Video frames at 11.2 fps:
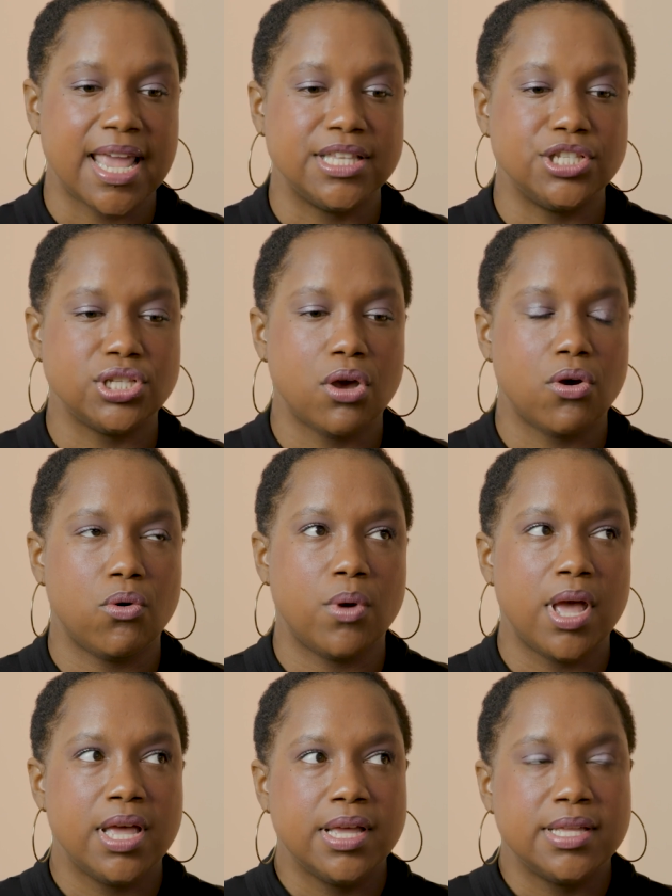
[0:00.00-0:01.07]
And
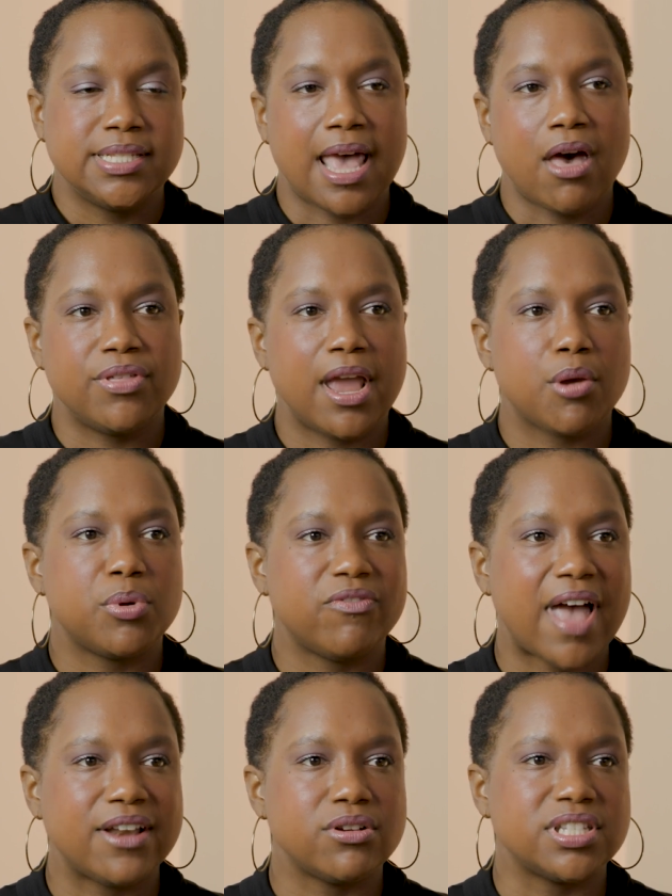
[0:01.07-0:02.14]
so to healthcare
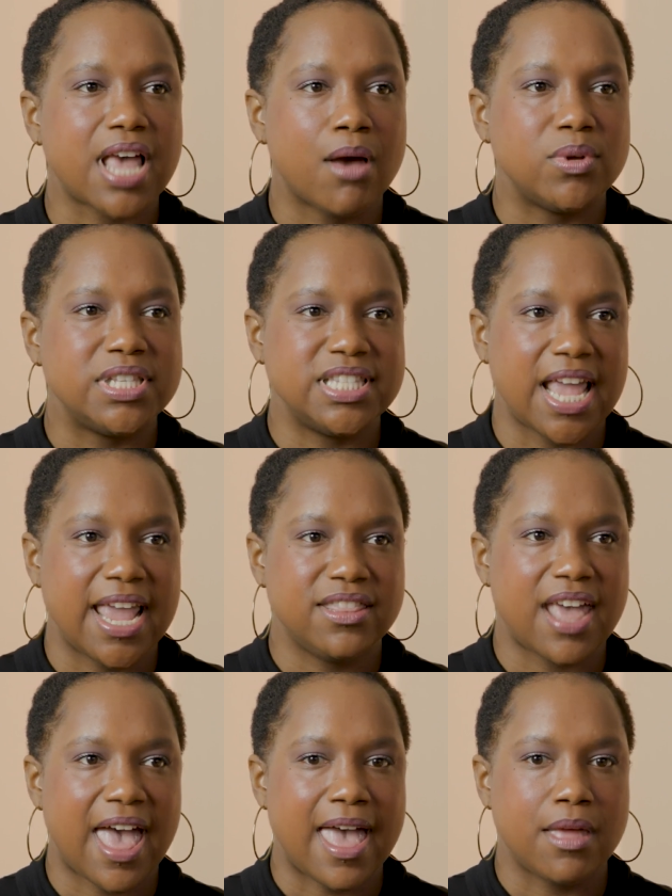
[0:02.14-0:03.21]
providers, I would say
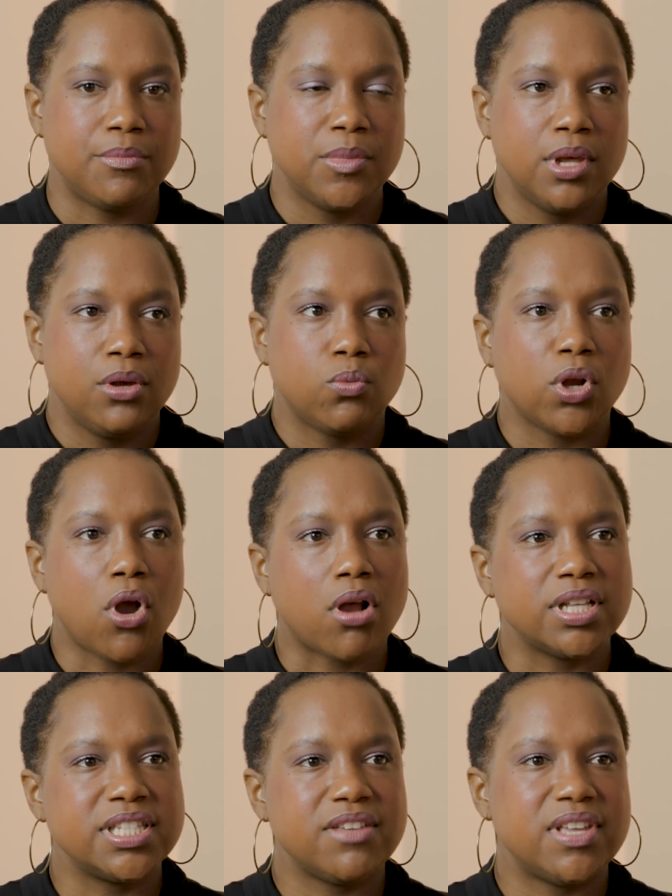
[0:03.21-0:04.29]
that
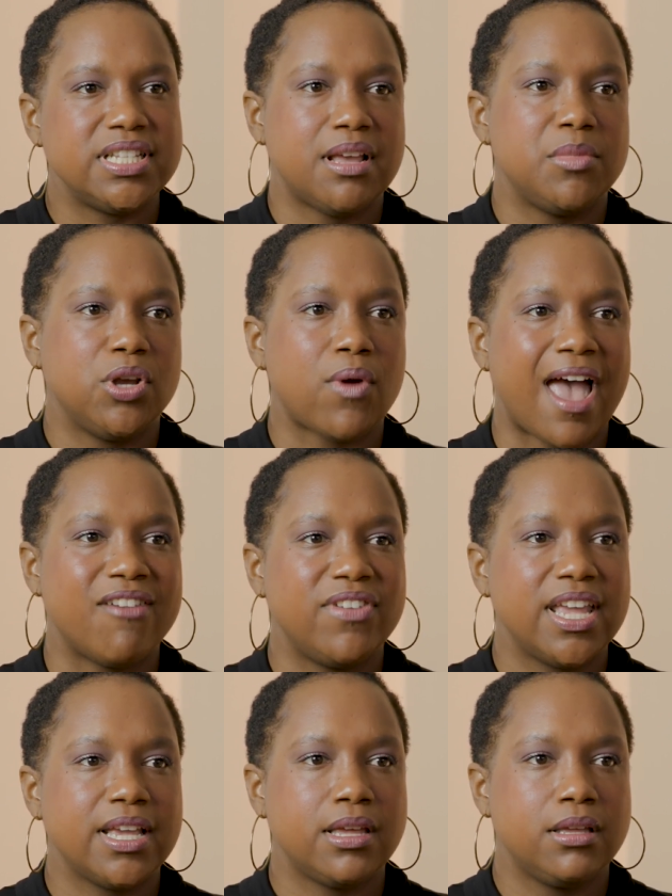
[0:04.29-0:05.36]
regardless of the
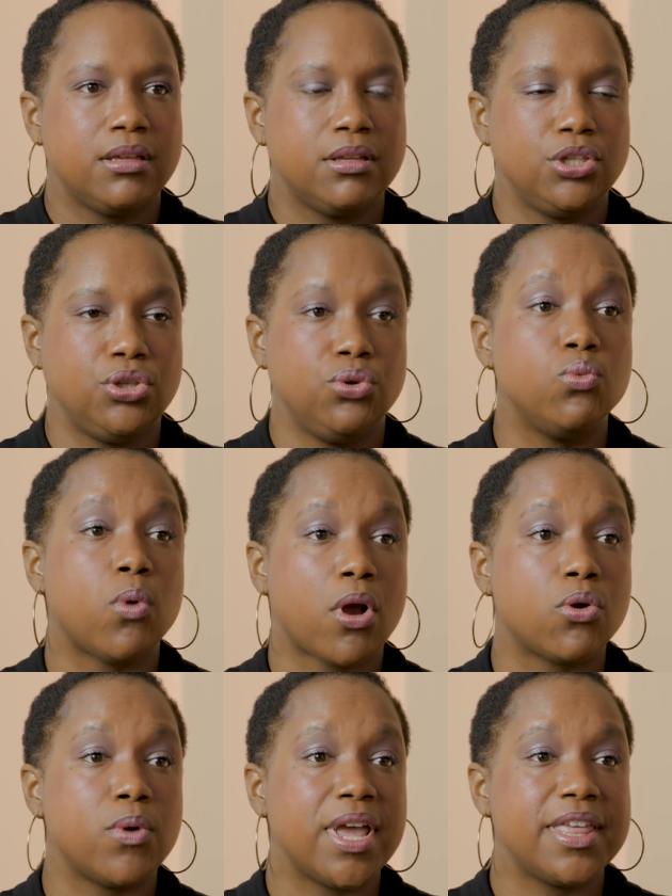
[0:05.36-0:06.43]
demographic you
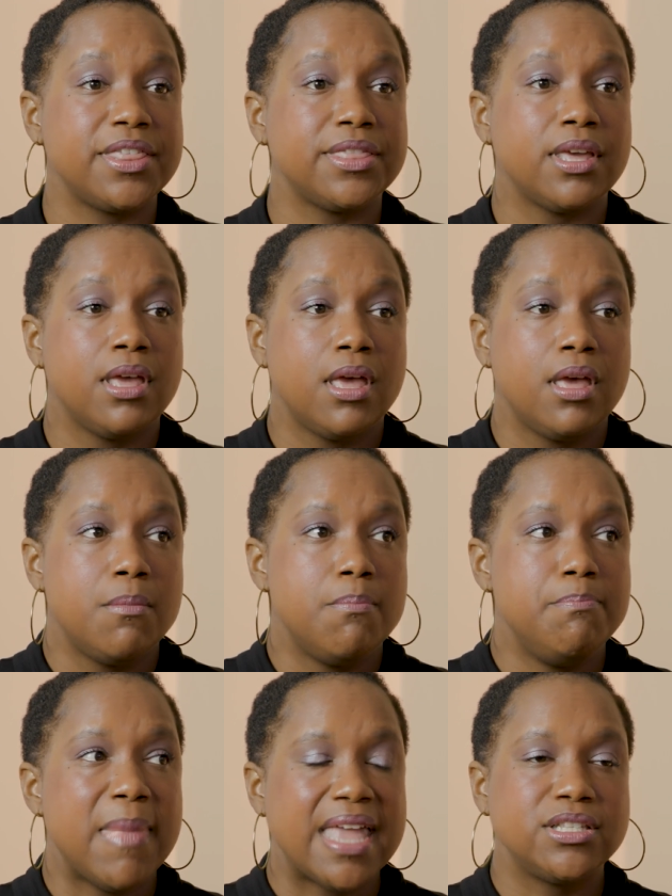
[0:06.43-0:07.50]
work with,
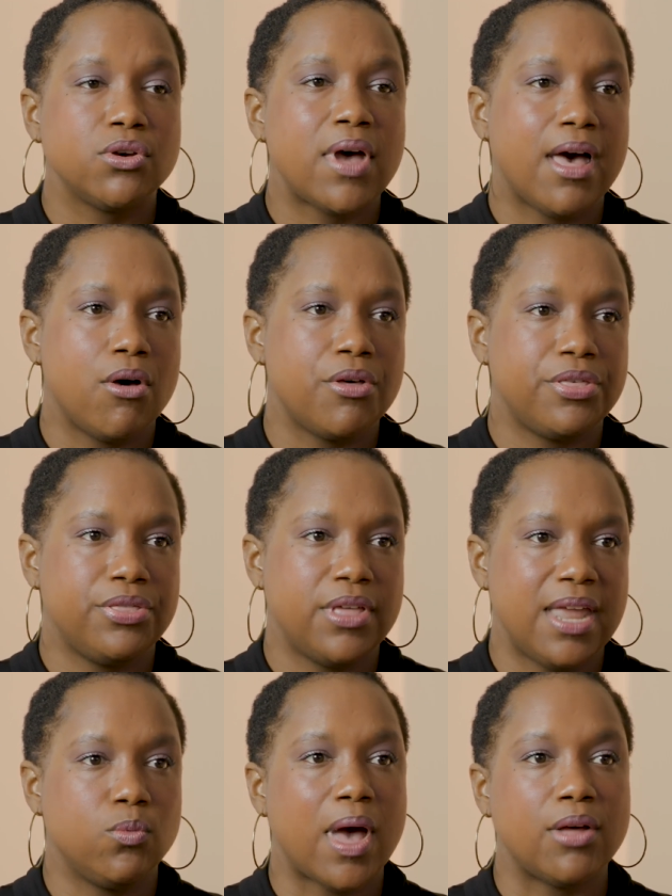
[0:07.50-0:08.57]
mental health
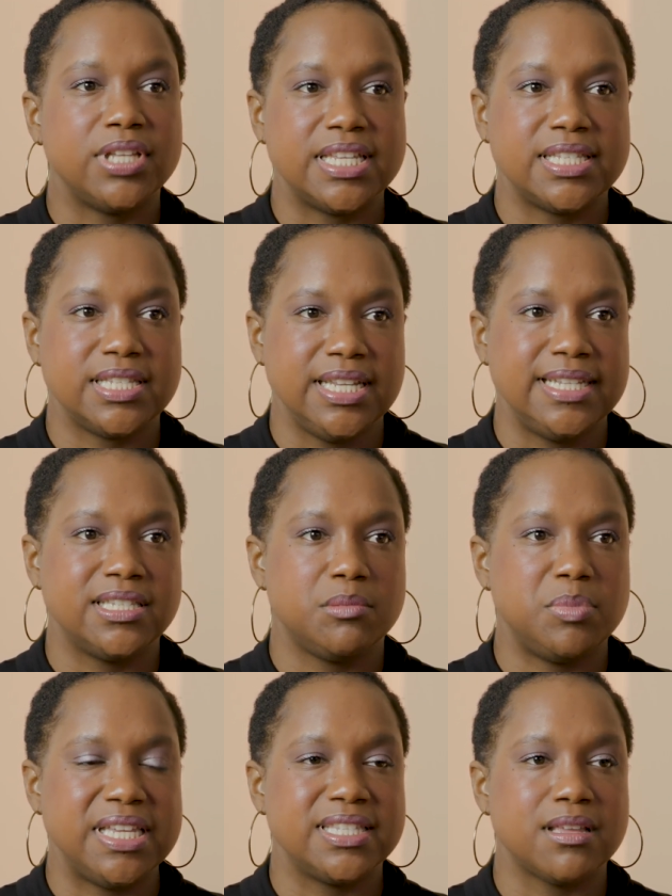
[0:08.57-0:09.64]
and wellness needs to
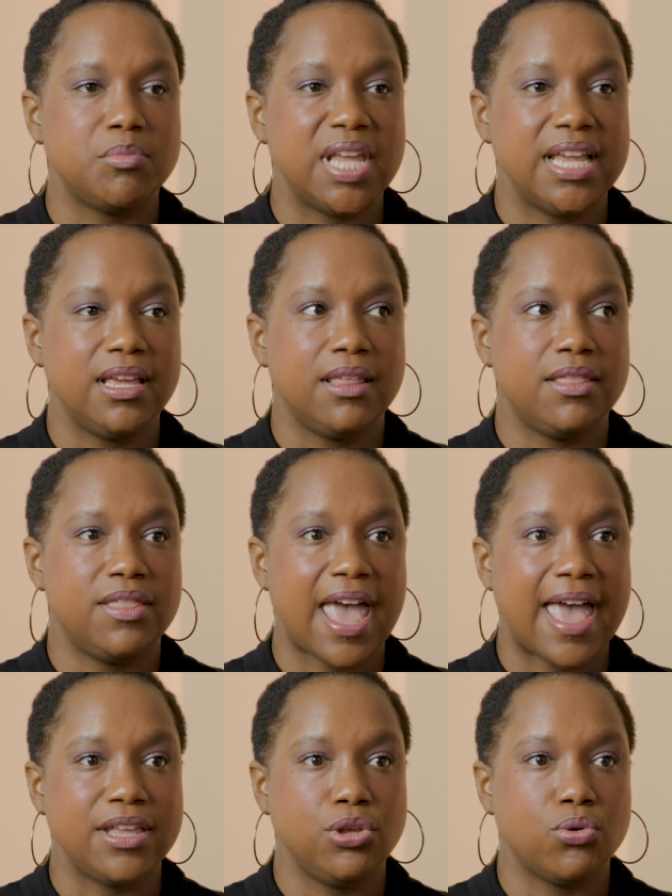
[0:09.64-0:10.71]
be something
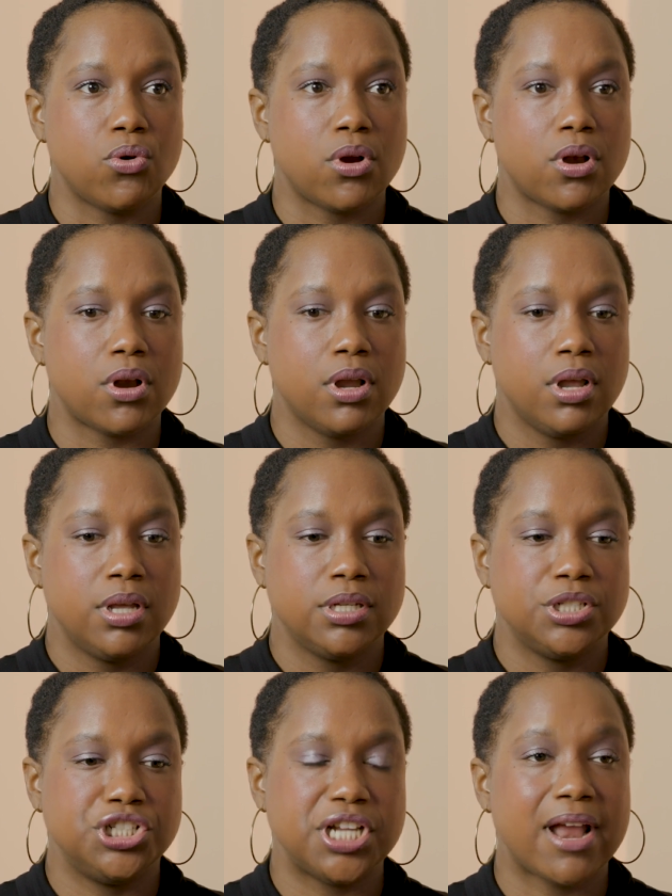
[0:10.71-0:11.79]
that you're
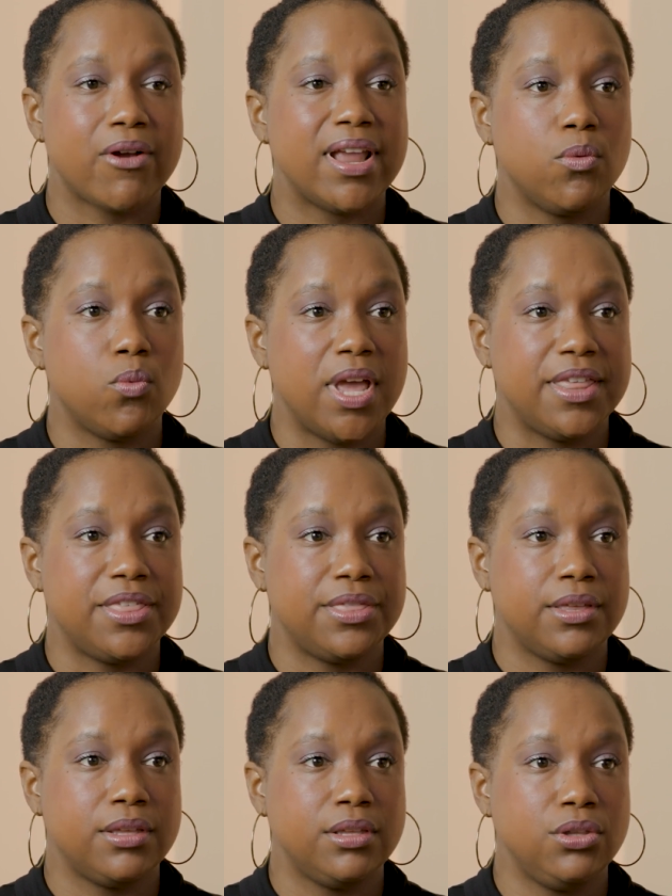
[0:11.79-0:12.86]
sharing
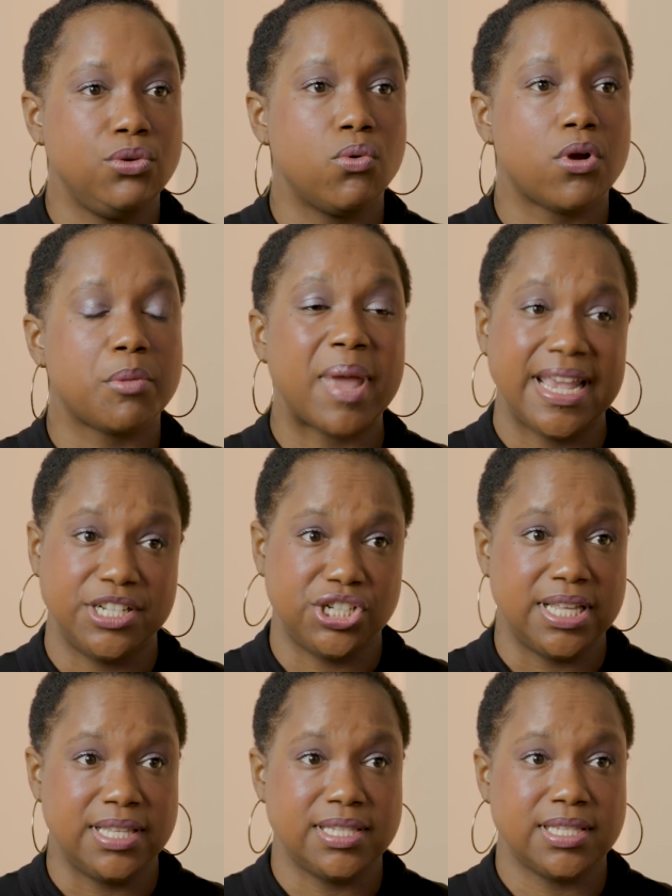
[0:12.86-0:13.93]
with your
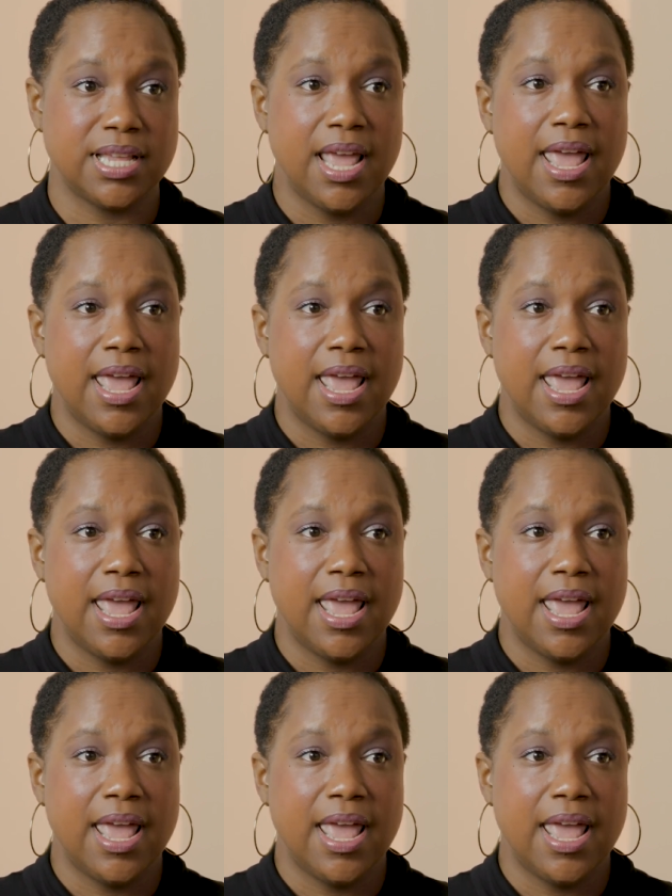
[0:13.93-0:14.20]
patients.